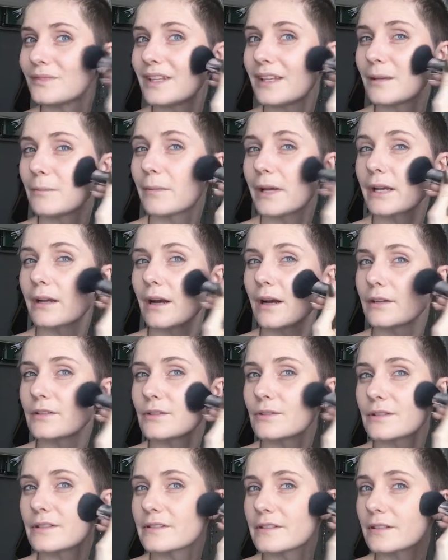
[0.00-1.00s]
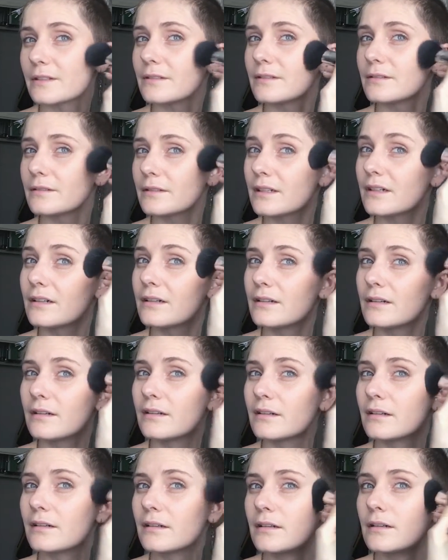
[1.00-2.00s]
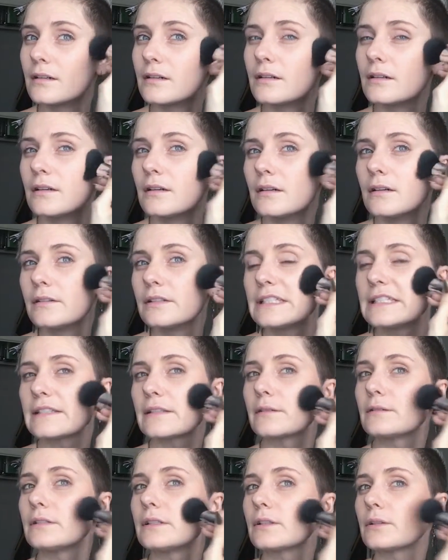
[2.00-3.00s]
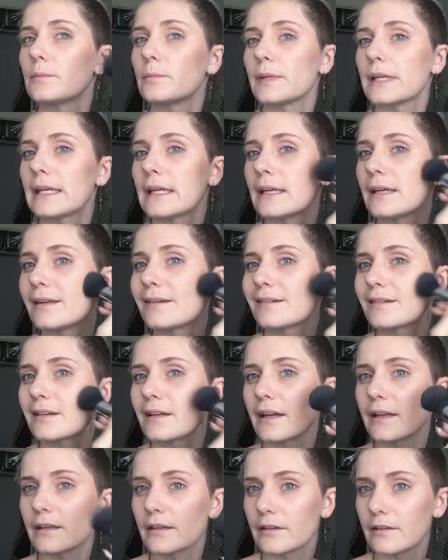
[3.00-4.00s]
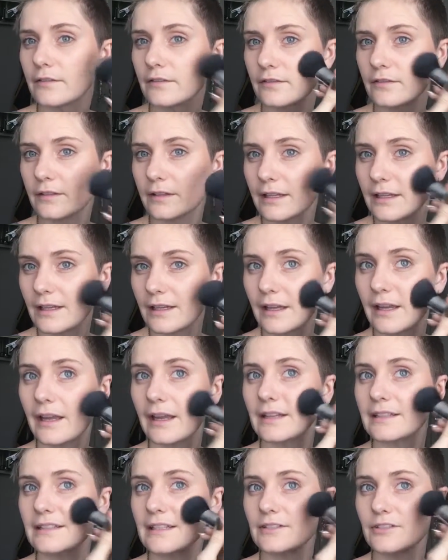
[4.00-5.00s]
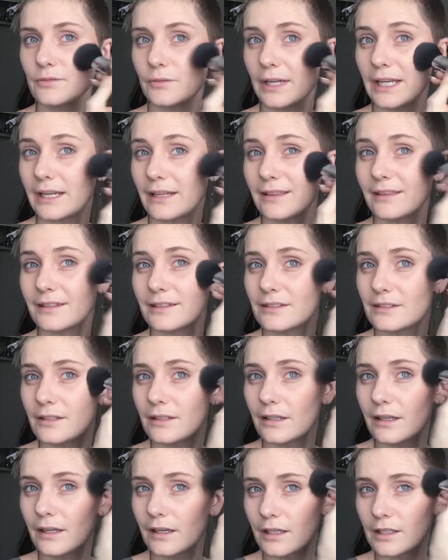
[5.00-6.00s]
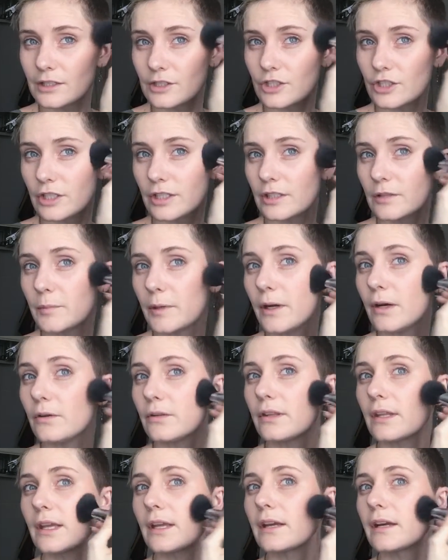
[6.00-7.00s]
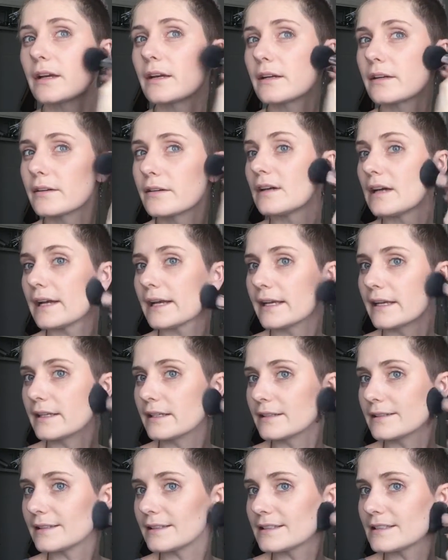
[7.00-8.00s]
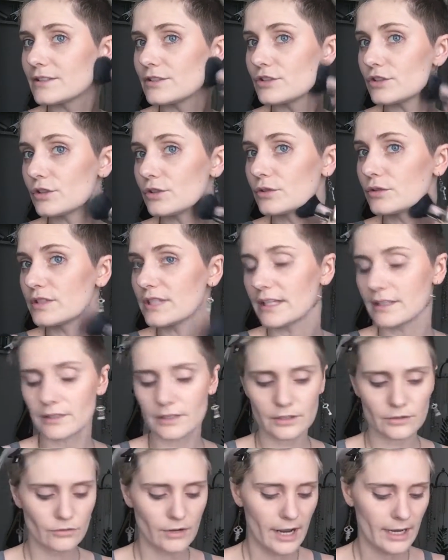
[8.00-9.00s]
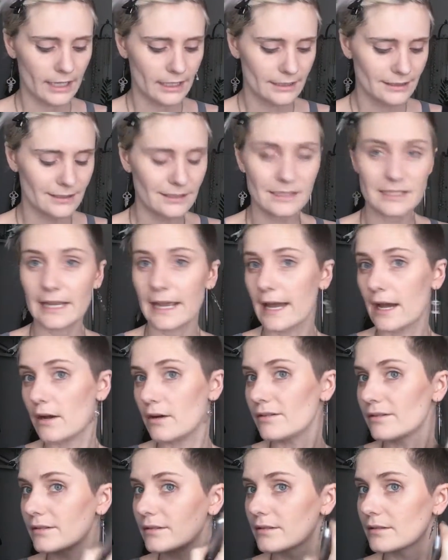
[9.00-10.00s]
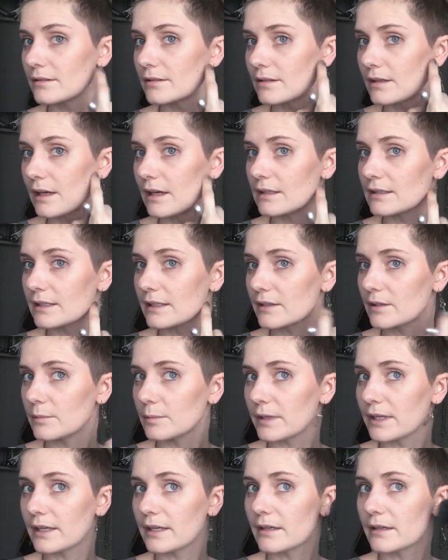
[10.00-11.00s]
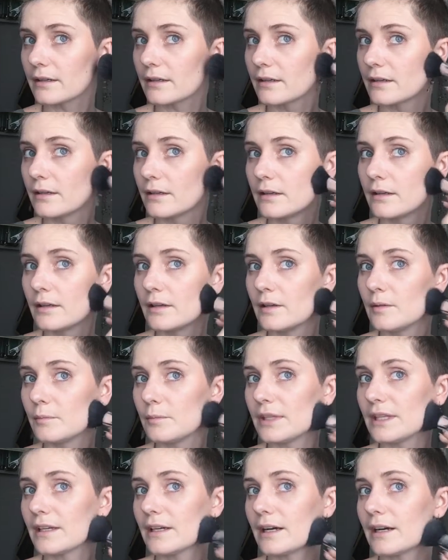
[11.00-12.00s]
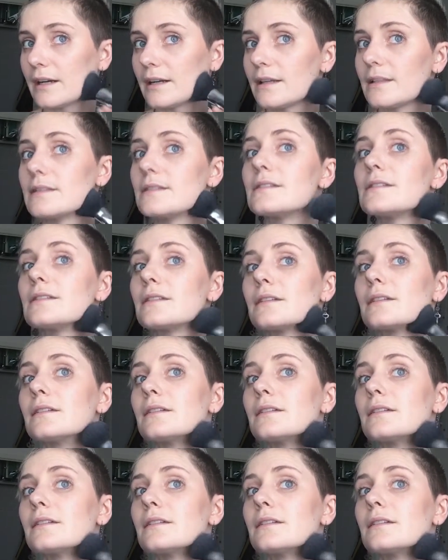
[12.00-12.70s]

in my contour zone. So a little bit kind of accentuating the cheekbone there. I do tend to drag it down a little bit because